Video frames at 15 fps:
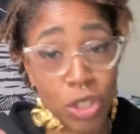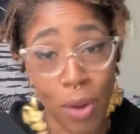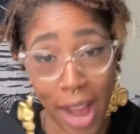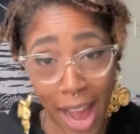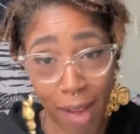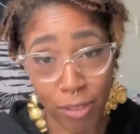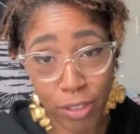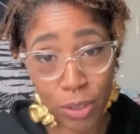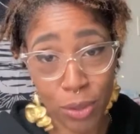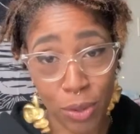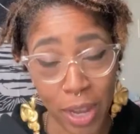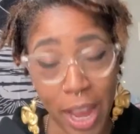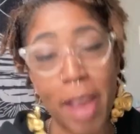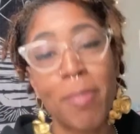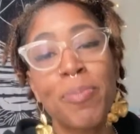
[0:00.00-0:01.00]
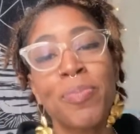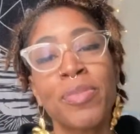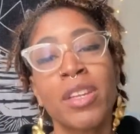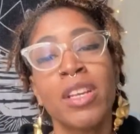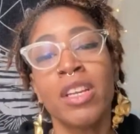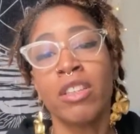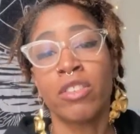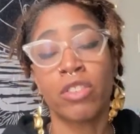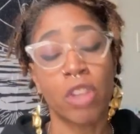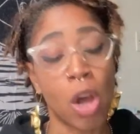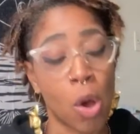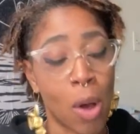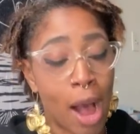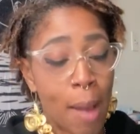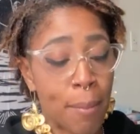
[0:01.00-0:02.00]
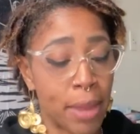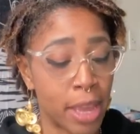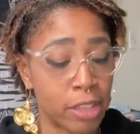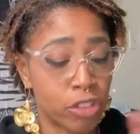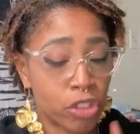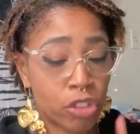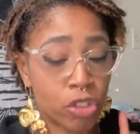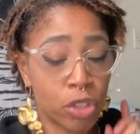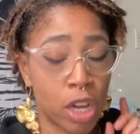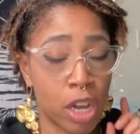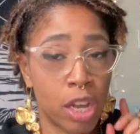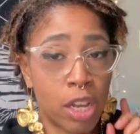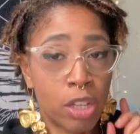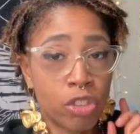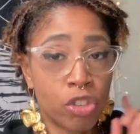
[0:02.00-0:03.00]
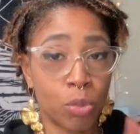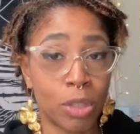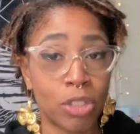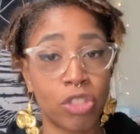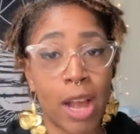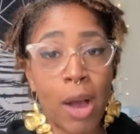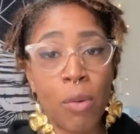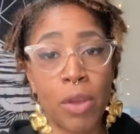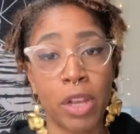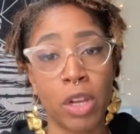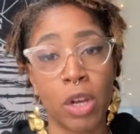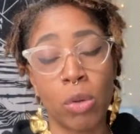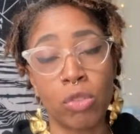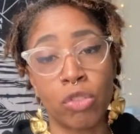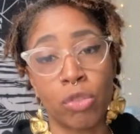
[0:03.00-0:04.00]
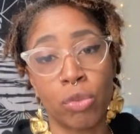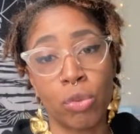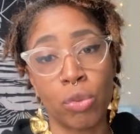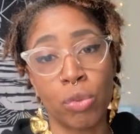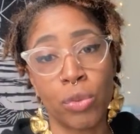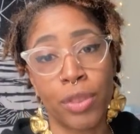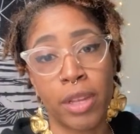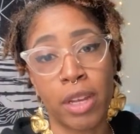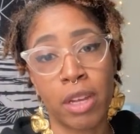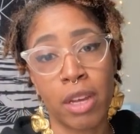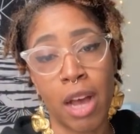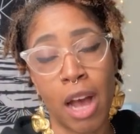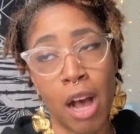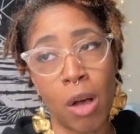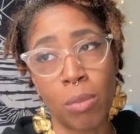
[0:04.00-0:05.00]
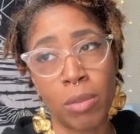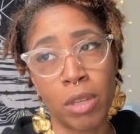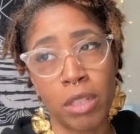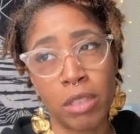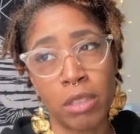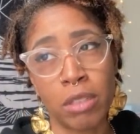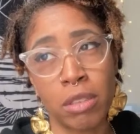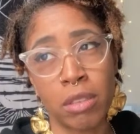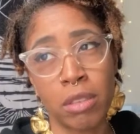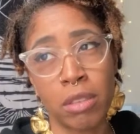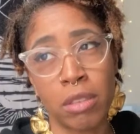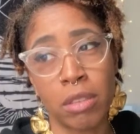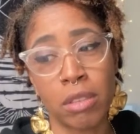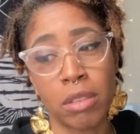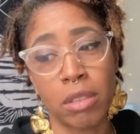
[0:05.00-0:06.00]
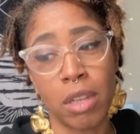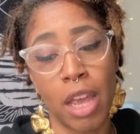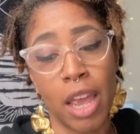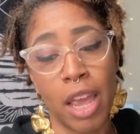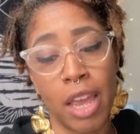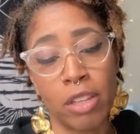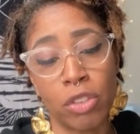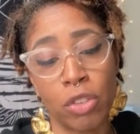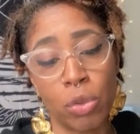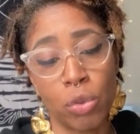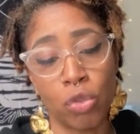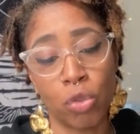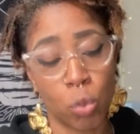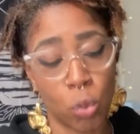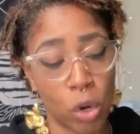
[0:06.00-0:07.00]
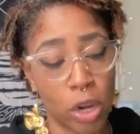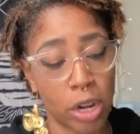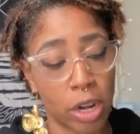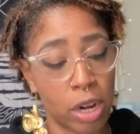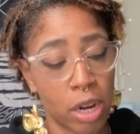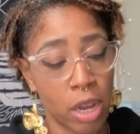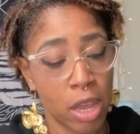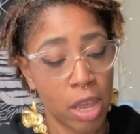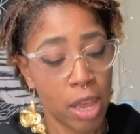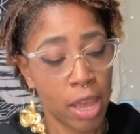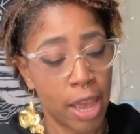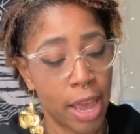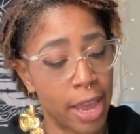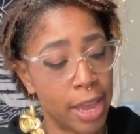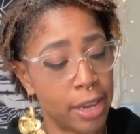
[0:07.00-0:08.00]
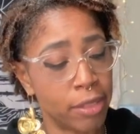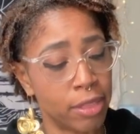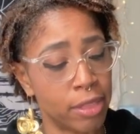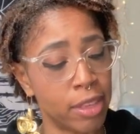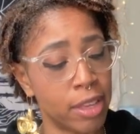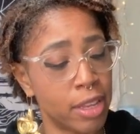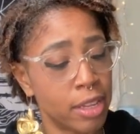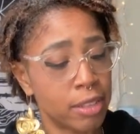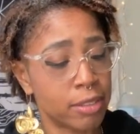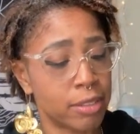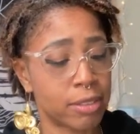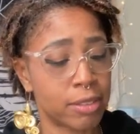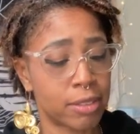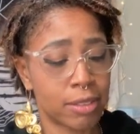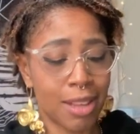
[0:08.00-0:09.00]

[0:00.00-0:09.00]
have to. Okay, so I may just switch out and go to the almond and use water, and this